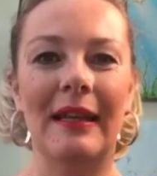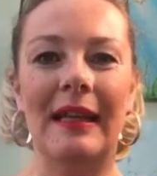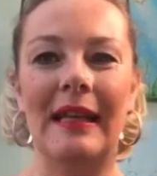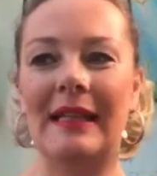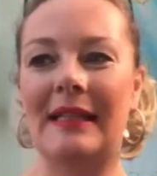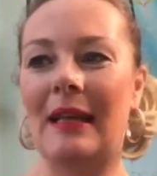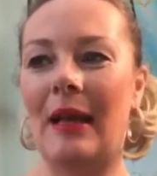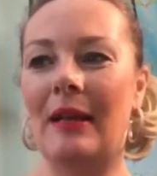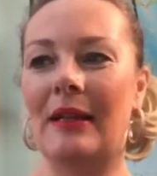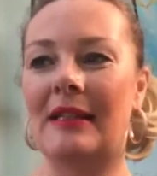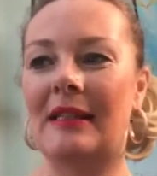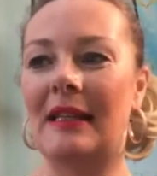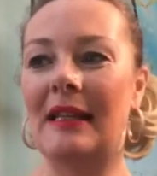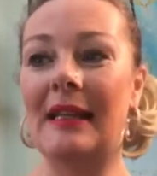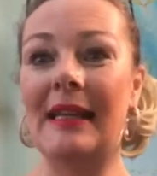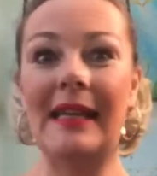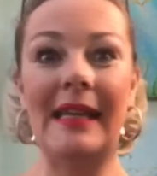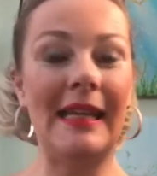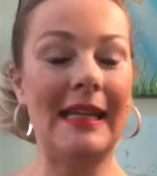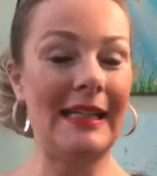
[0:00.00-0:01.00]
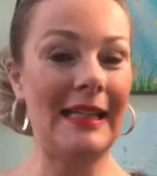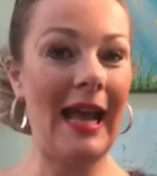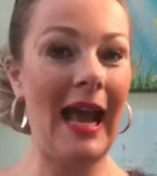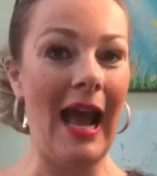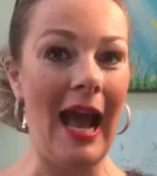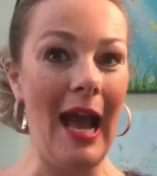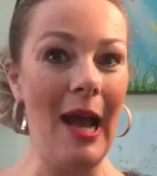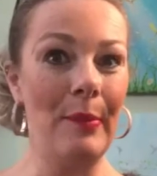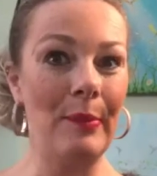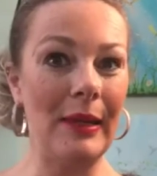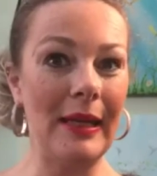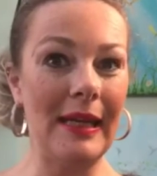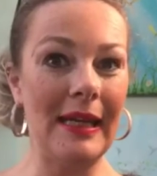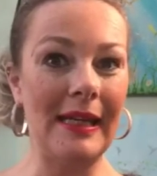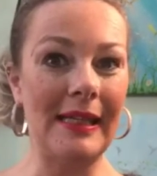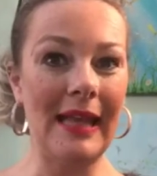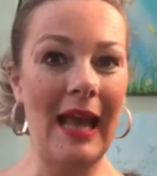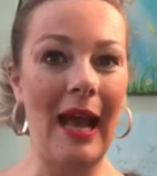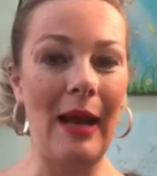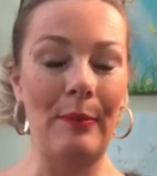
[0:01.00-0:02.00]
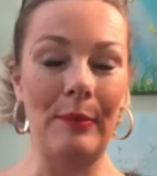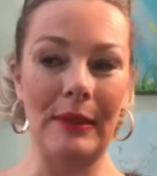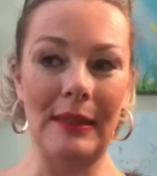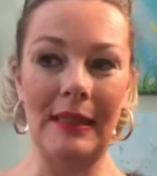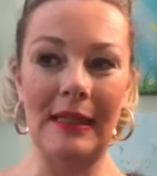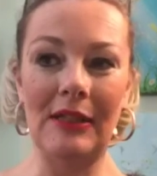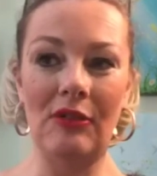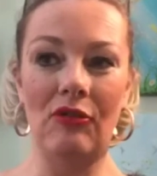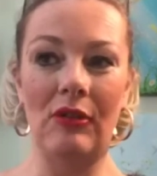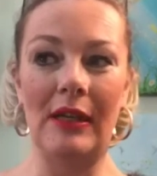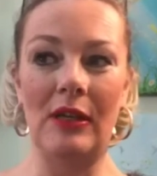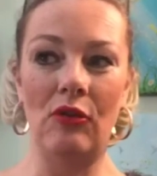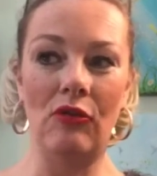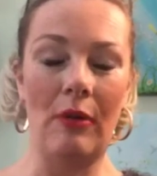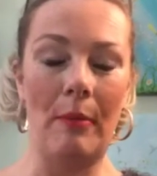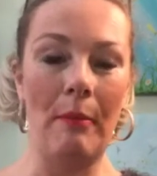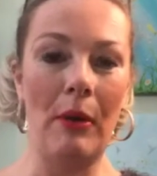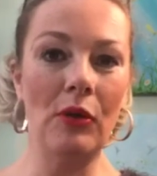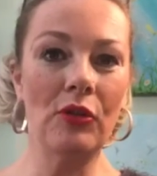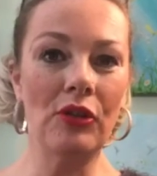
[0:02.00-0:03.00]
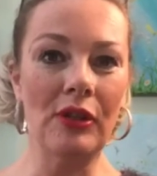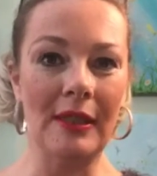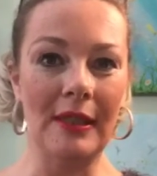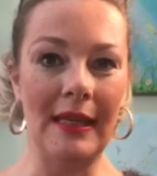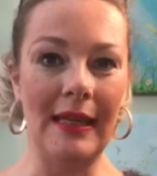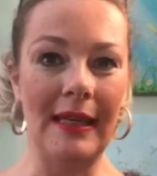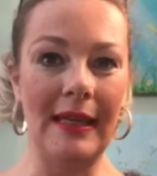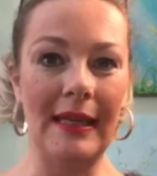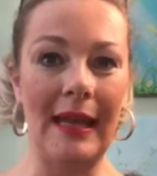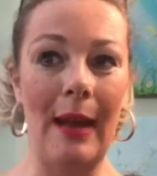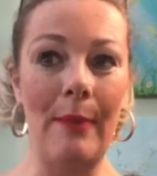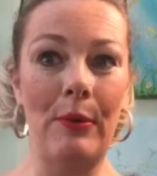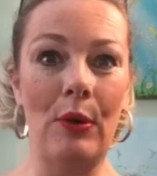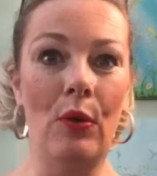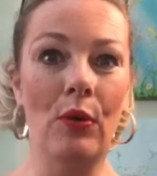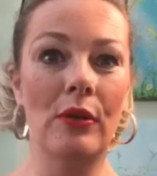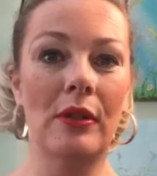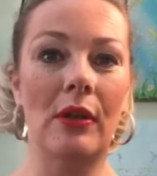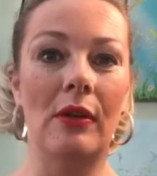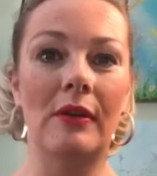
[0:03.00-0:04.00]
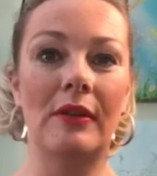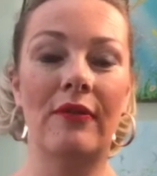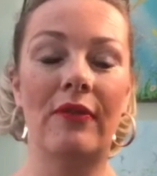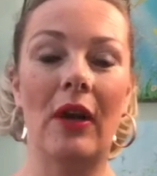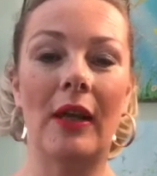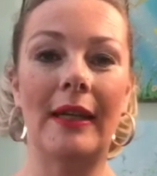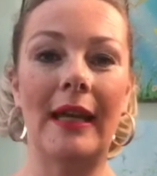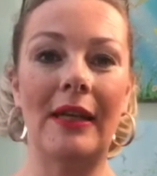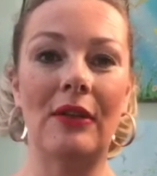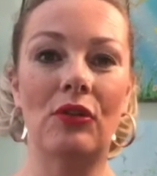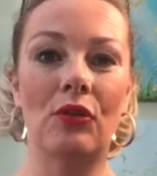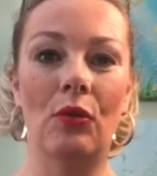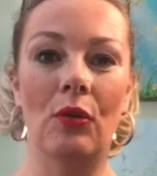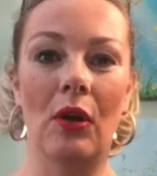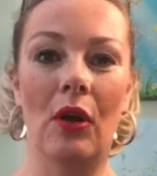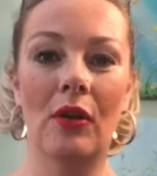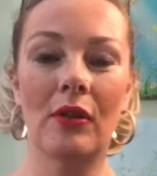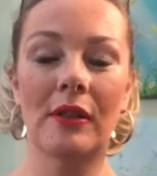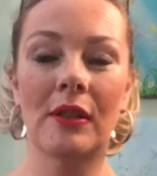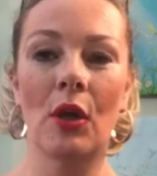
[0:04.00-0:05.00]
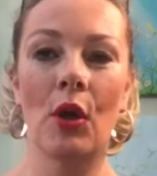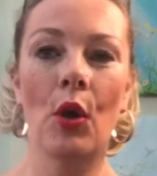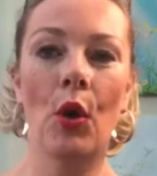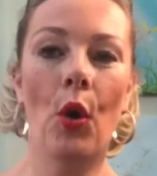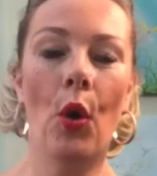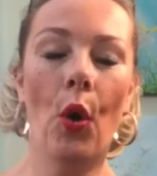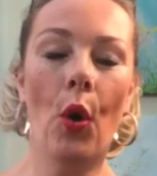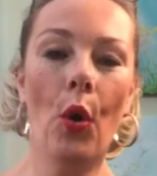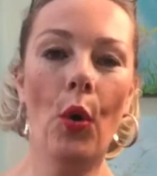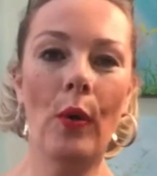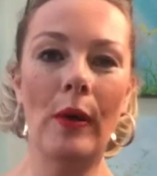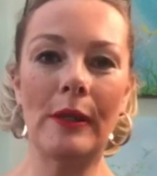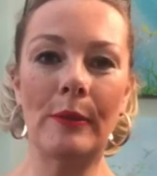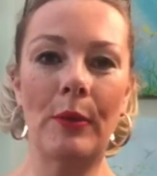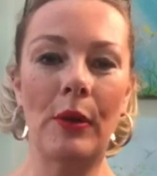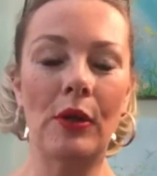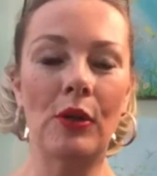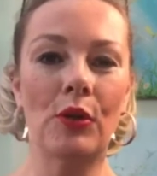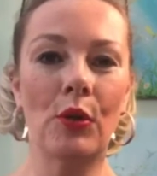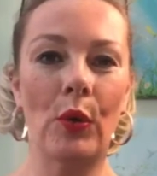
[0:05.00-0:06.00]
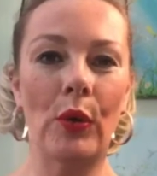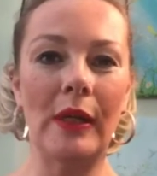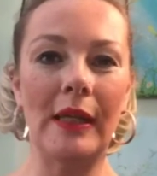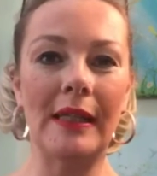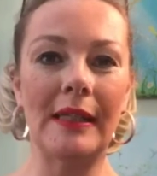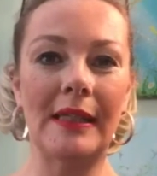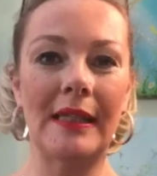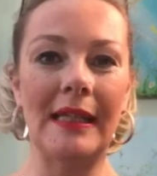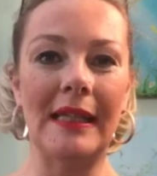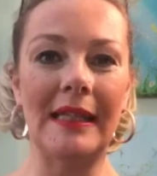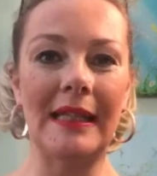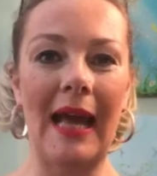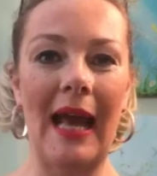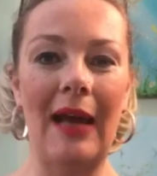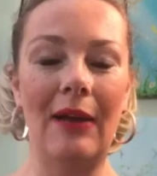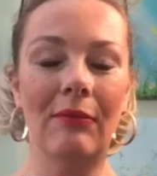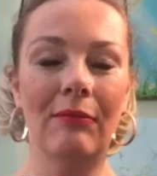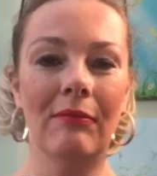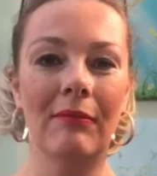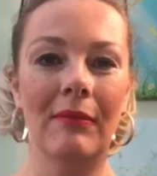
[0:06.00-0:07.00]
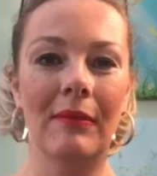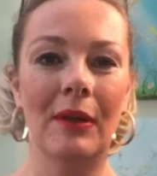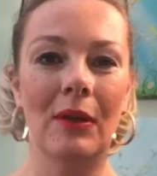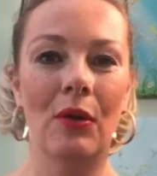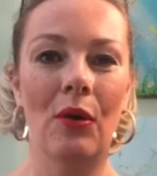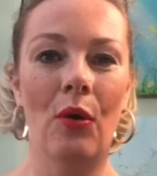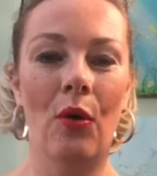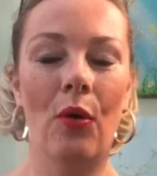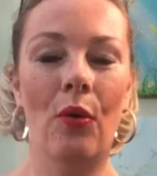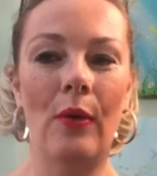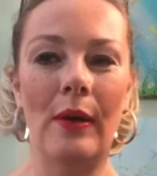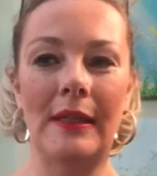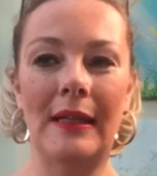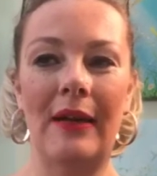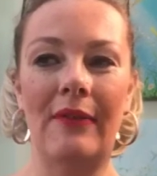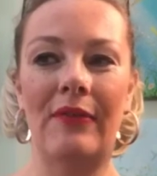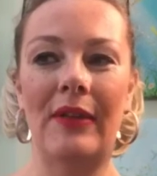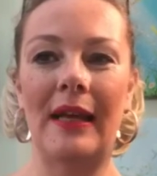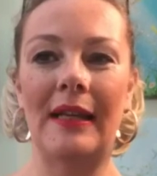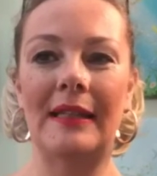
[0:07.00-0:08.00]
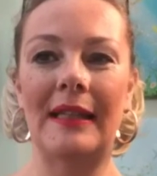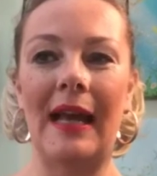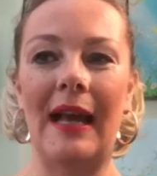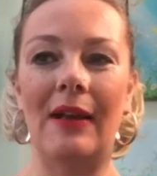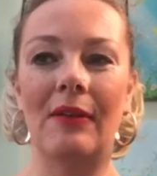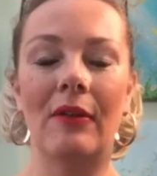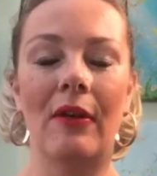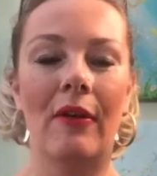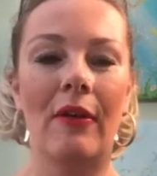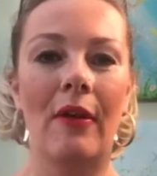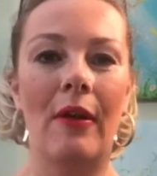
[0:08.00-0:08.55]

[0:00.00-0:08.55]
Is it a leaky tap? Leaky tap is literally your emotions leaking out, but also it's financial loss. Always put your toilet seat down, always have that down.